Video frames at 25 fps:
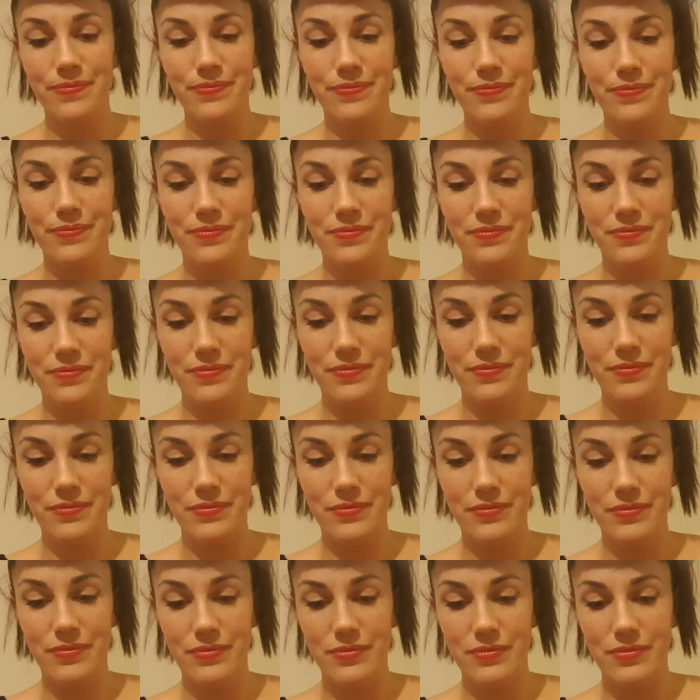
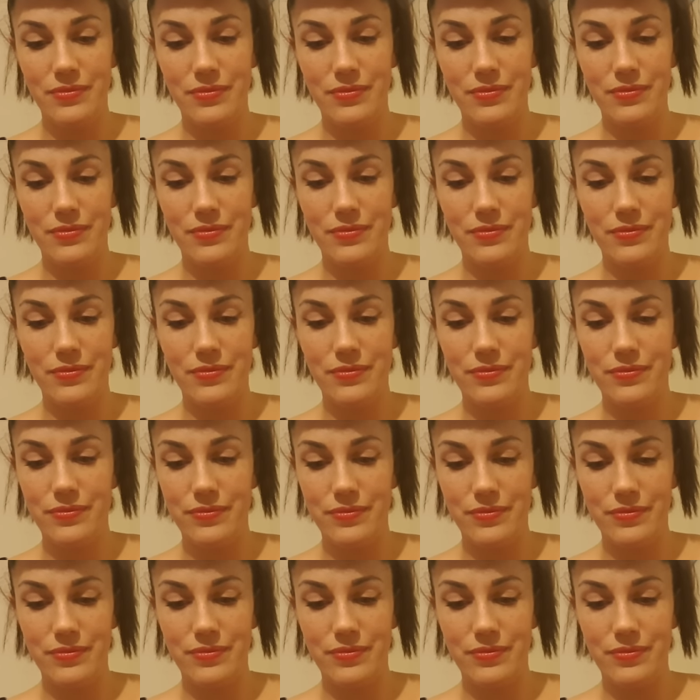
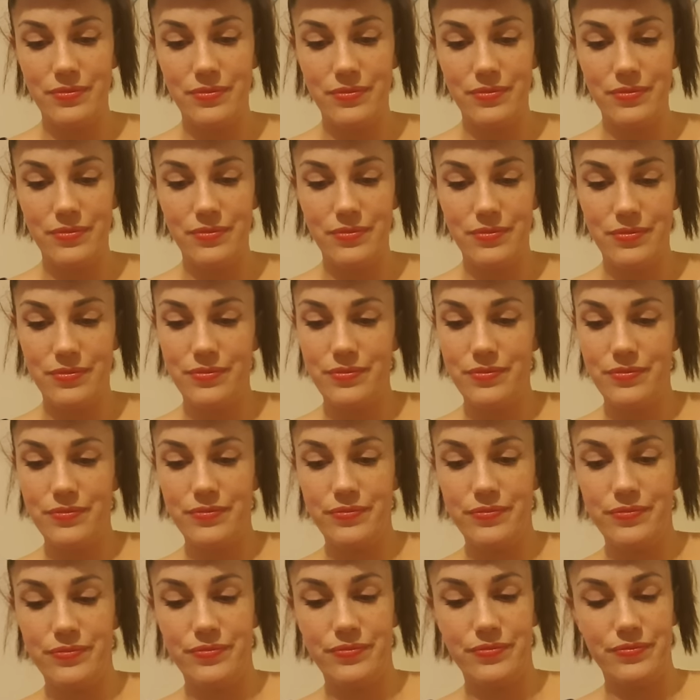
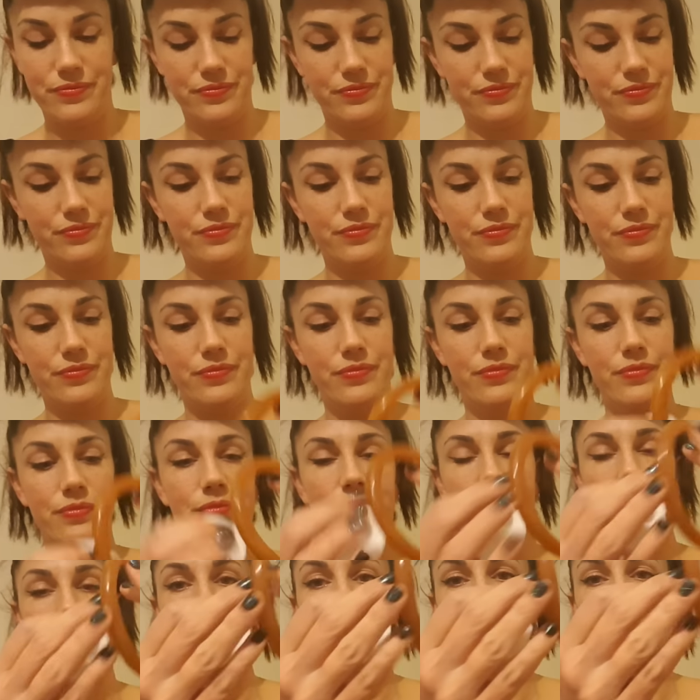
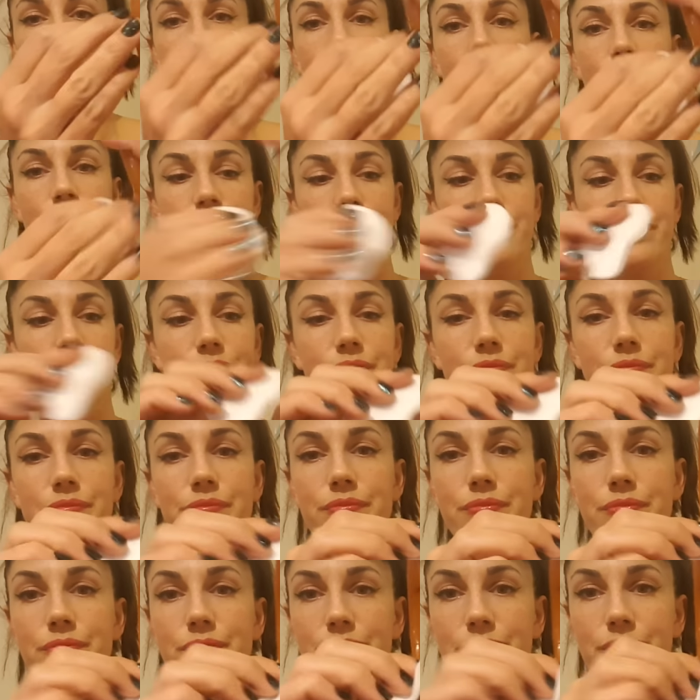
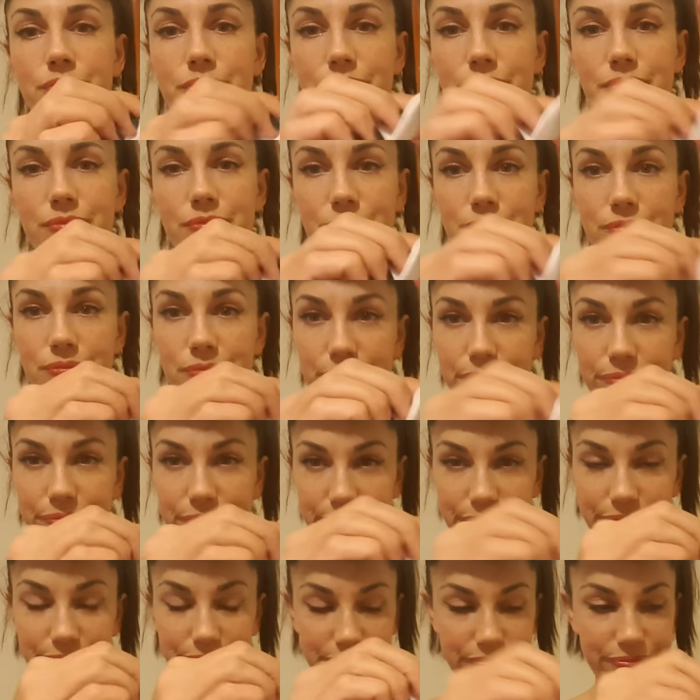
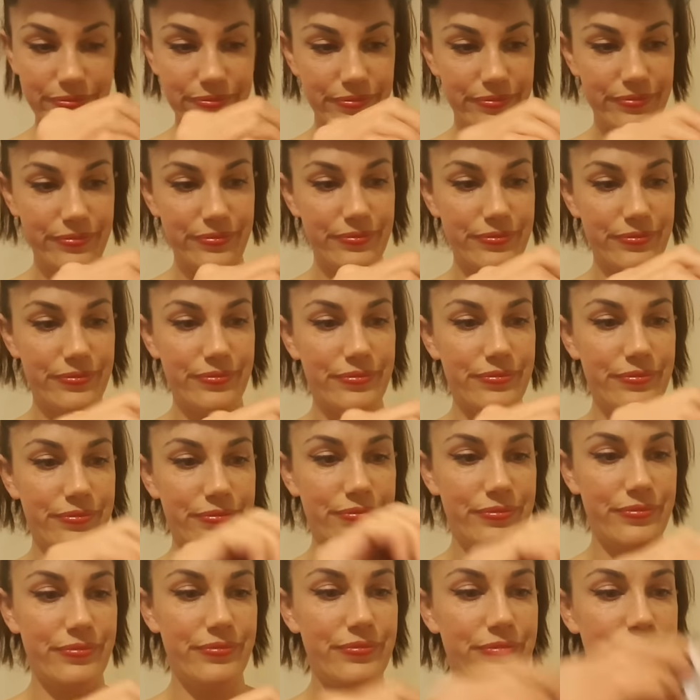
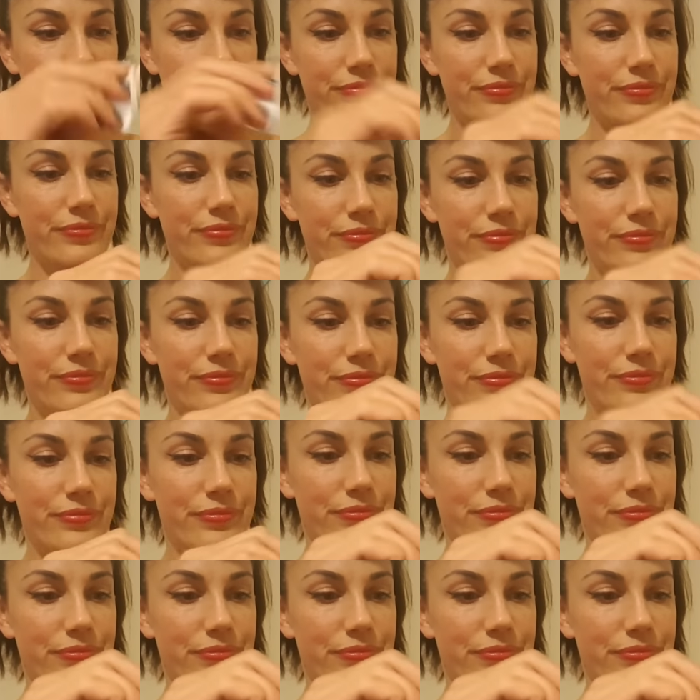Nobody speaks.